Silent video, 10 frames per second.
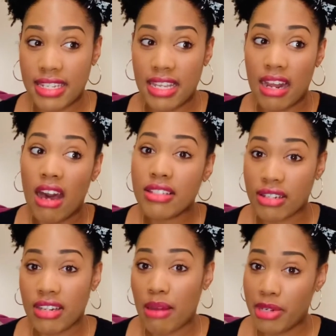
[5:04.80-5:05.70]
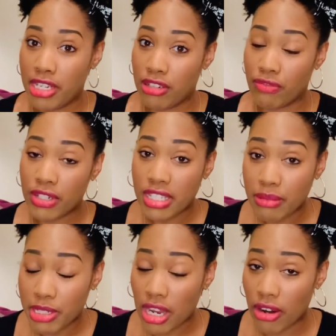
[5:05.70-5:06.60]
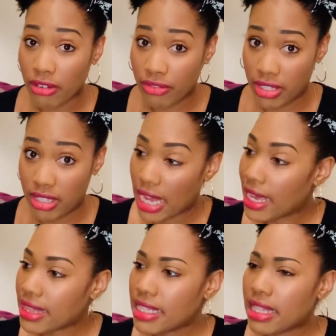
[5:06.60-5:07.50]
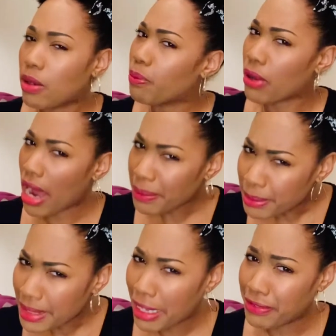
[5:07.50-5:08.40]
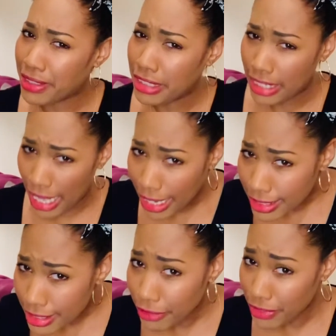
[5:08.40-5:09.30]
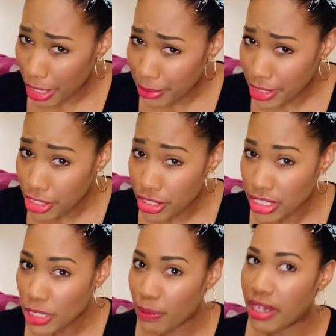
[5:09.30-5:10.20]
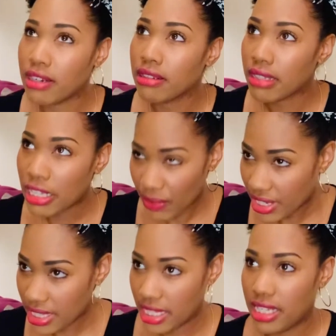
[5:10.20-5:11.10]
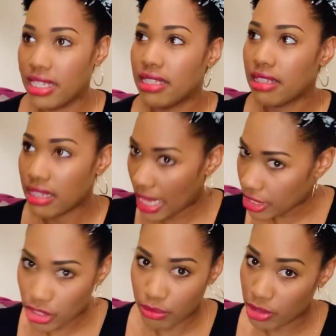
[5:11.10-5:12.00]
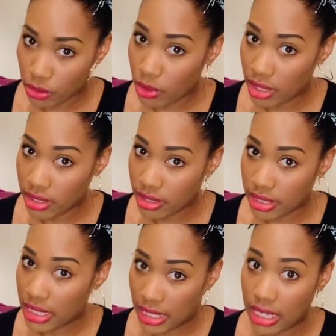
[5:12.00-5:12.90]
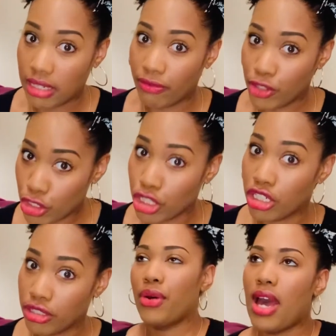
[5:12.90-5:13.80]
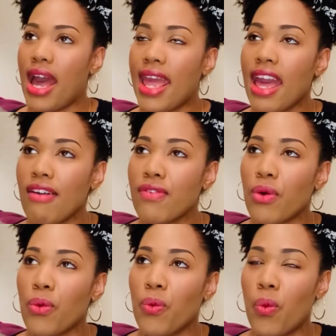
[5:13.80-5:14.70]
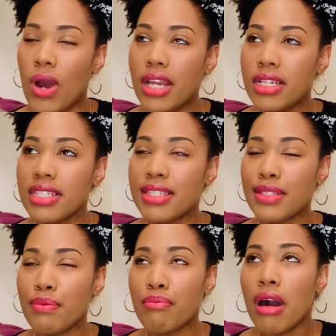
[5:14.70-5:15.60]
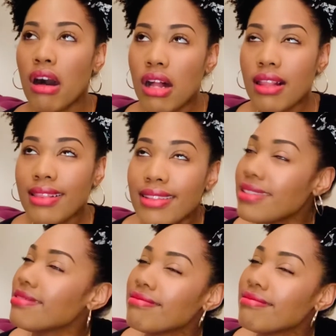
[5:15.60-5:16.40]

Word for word: an Oscar nomination for cinematography. I think they'll probably have a lot of nominations, but if anything, that should be the one that they get for sure. I have one small